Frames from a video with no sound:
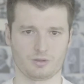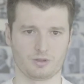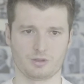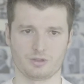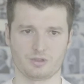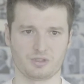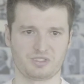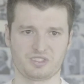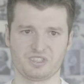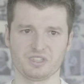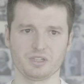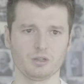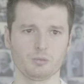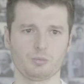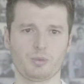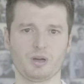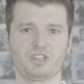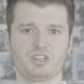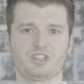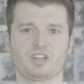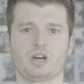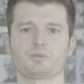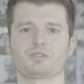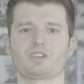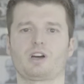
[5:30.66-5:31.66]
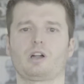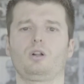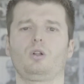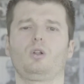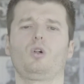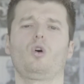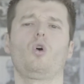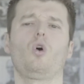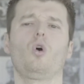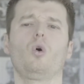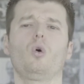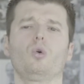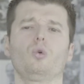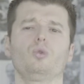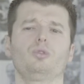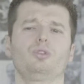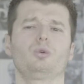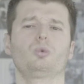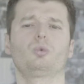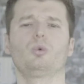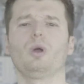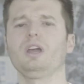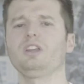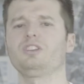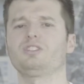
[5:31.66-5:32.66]
Single-page apps are all the
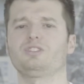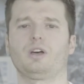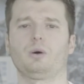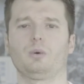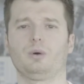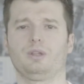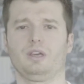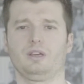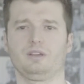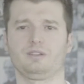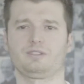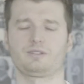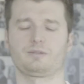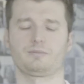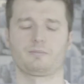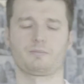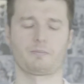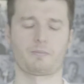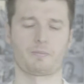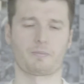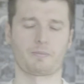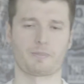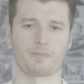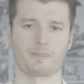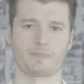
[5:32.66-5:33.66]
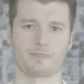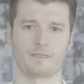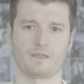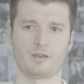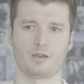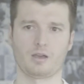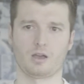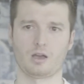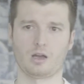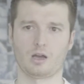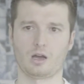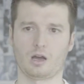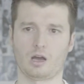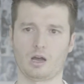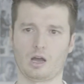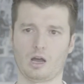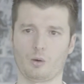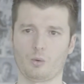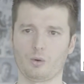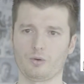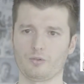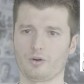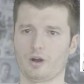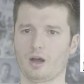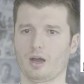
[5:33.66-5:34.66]
rage nowadays.
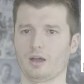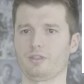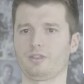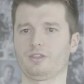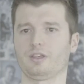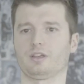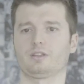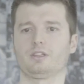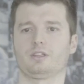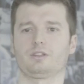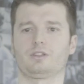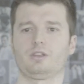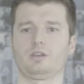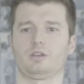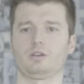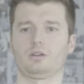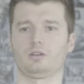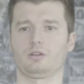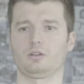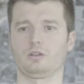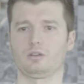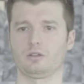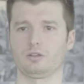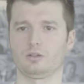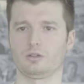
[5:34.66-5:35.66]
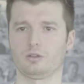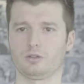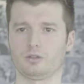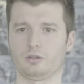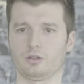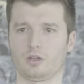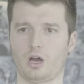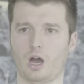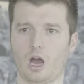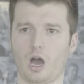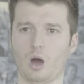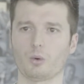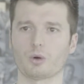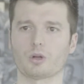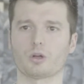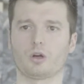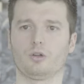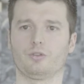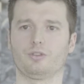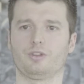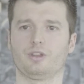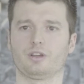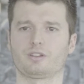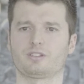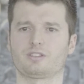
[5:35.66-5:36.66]
However, I think that our
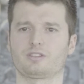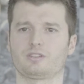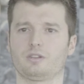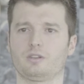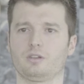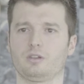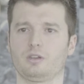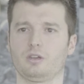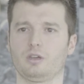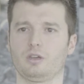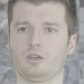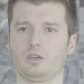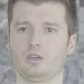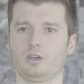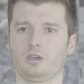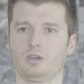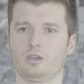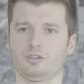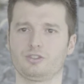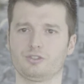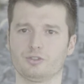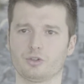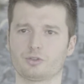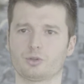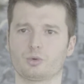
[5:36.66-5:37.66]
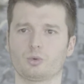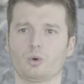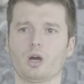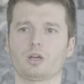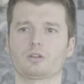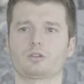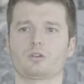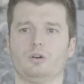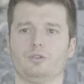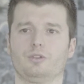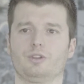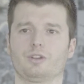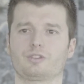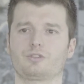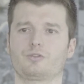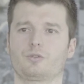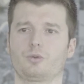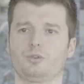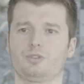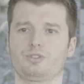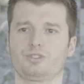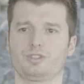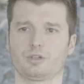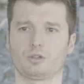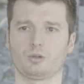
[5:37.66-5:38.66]
context is not the right context for
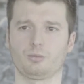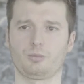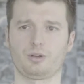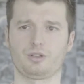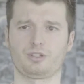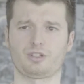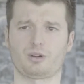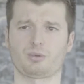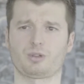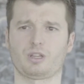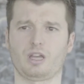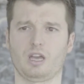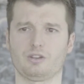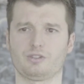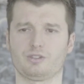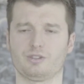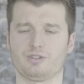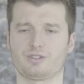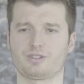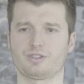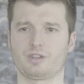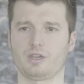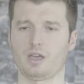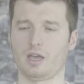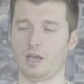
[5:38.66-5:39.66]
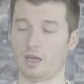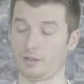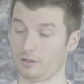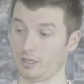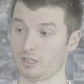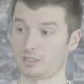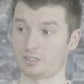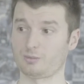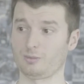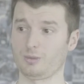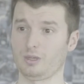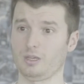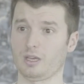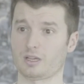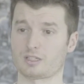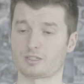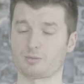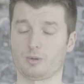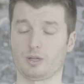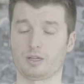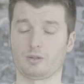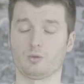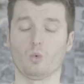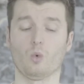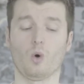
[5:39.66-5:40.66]
single-page applications. And let me
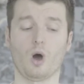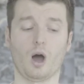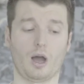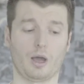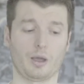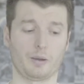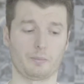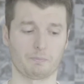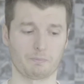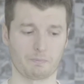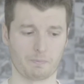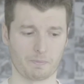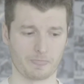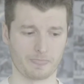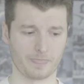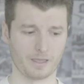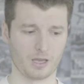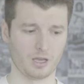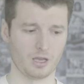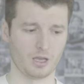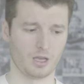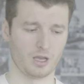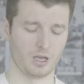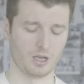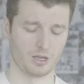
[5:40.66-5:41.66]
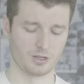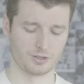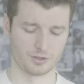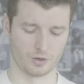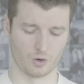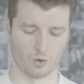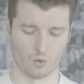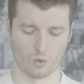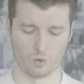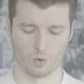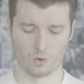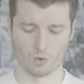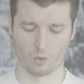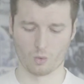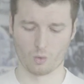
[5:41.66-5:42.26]
explain why. So